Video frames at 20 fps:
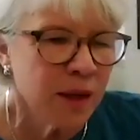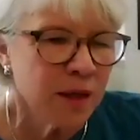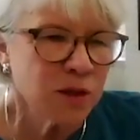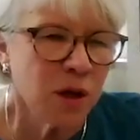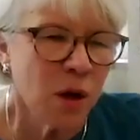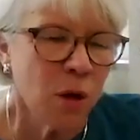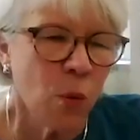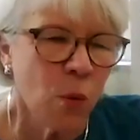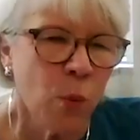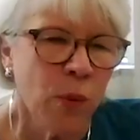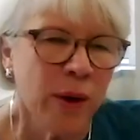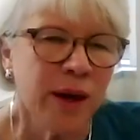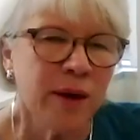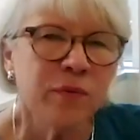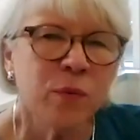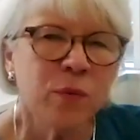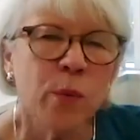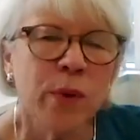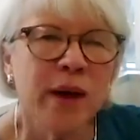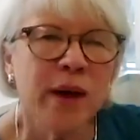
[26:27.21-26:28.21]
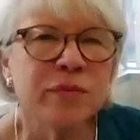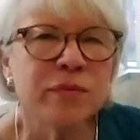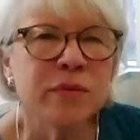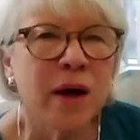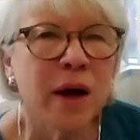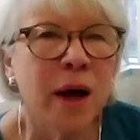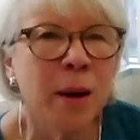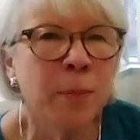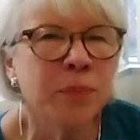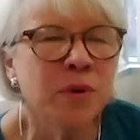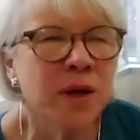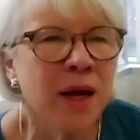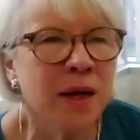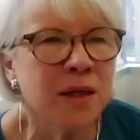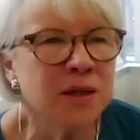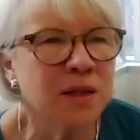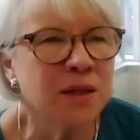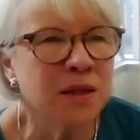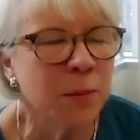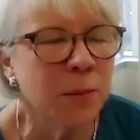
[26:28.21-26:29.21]
So we have, we have
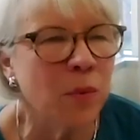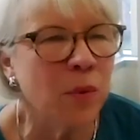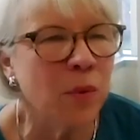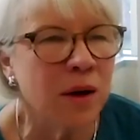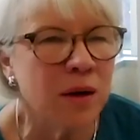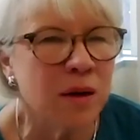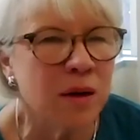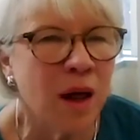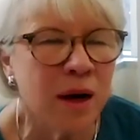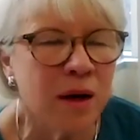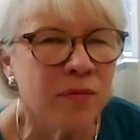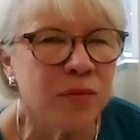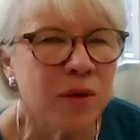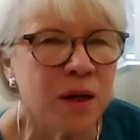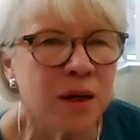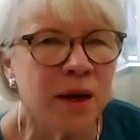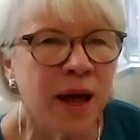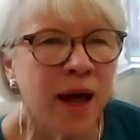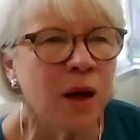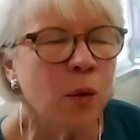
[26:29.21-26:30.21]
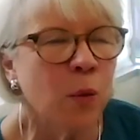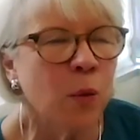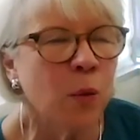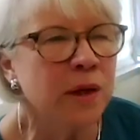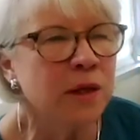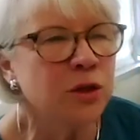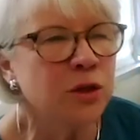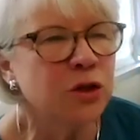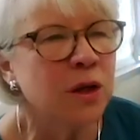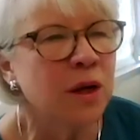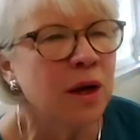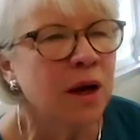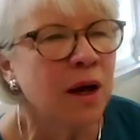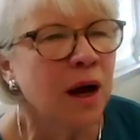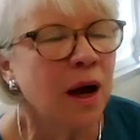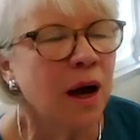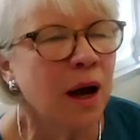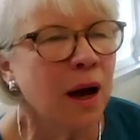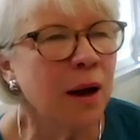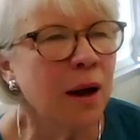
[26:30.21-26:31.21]
updated some a lot of the language
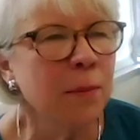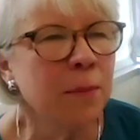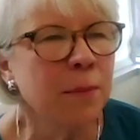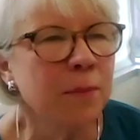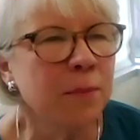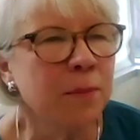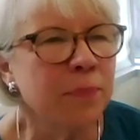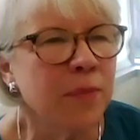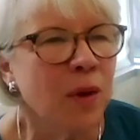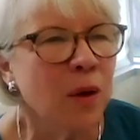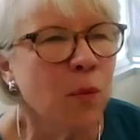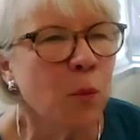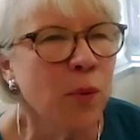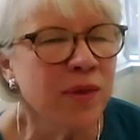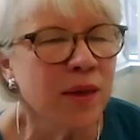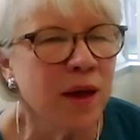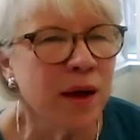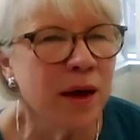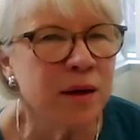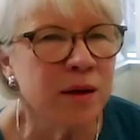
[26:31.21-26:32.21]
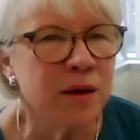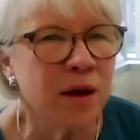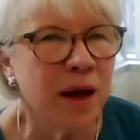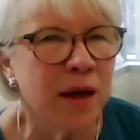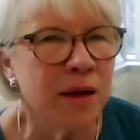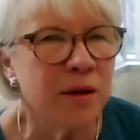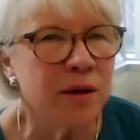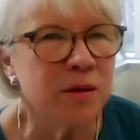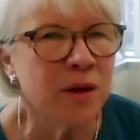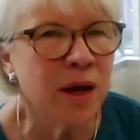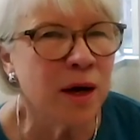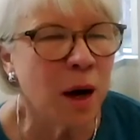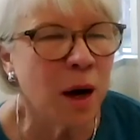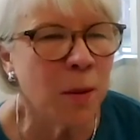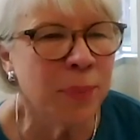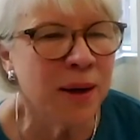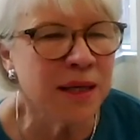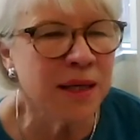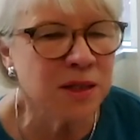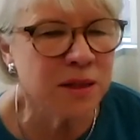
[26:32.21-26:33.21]
um, with and, and done our
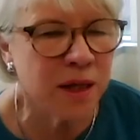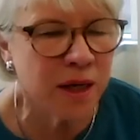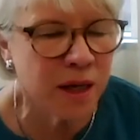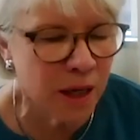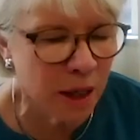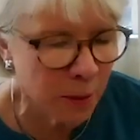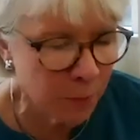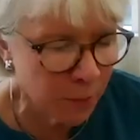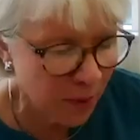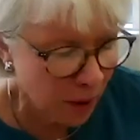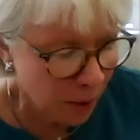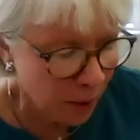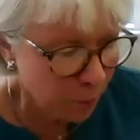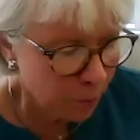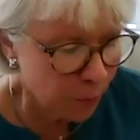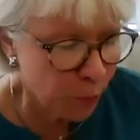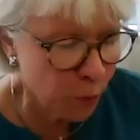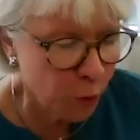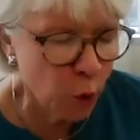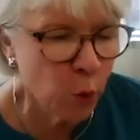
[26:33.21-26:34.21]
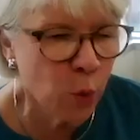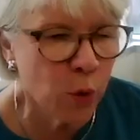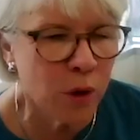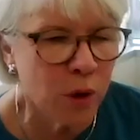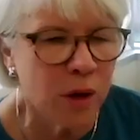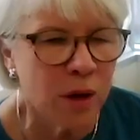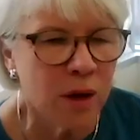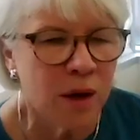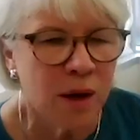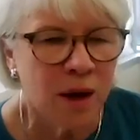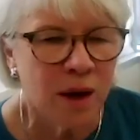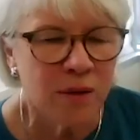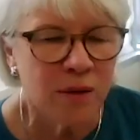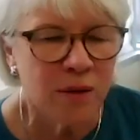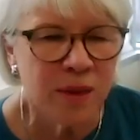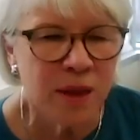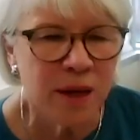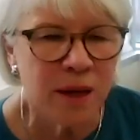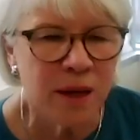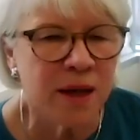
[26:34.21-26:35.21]
best to keep pure
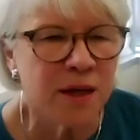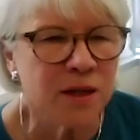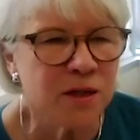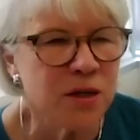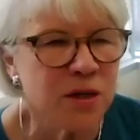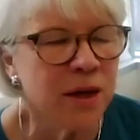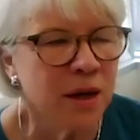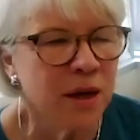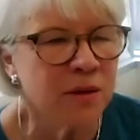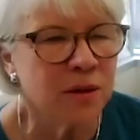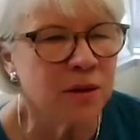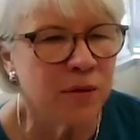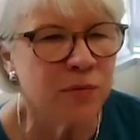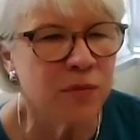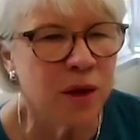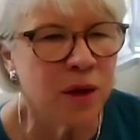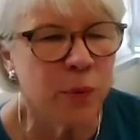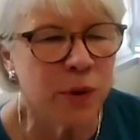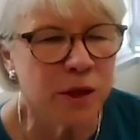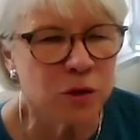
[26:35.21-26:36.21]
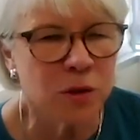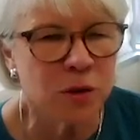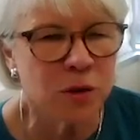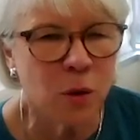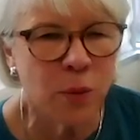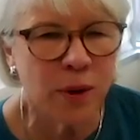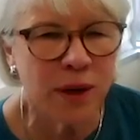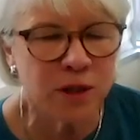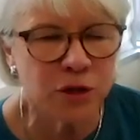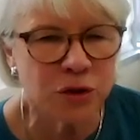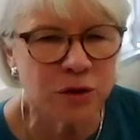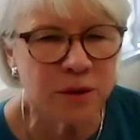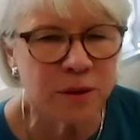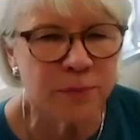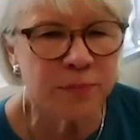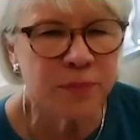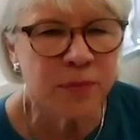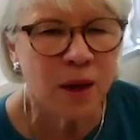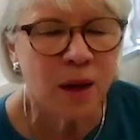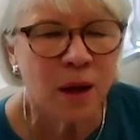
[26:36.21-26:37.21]
the intent of the original
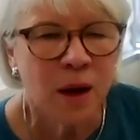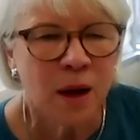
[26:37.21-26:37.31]
question.